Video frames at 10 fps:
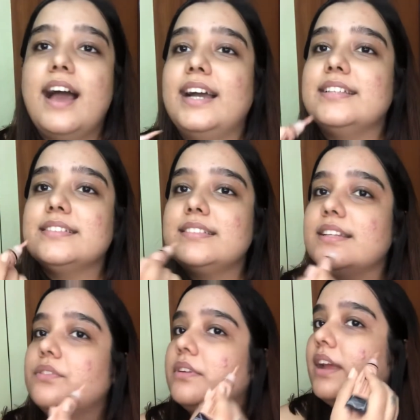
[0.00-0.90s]
I just
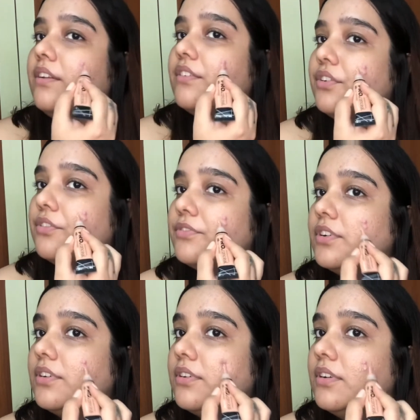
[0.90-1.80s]
like to get rid of the